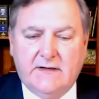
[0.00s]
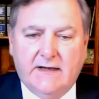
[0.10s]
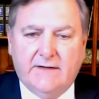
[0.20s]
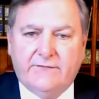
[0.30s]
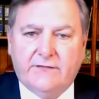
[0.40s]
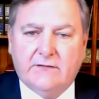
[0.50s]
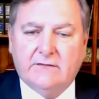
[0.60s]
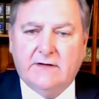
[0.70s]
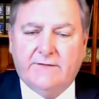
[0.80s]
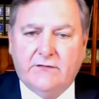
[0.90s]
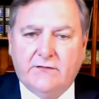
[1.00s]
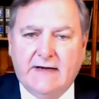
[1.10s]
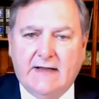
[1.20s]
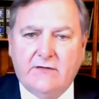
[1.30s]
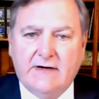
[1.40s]
if your
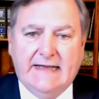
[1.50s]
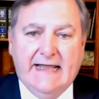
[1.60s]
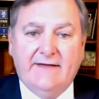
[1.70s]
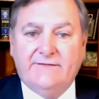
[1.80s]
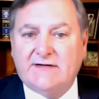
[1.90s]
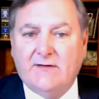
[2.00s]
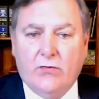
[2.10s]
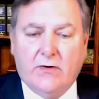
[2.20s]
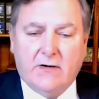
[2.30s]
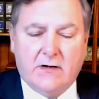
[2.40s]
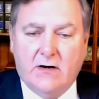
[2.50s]
debtor gave someone a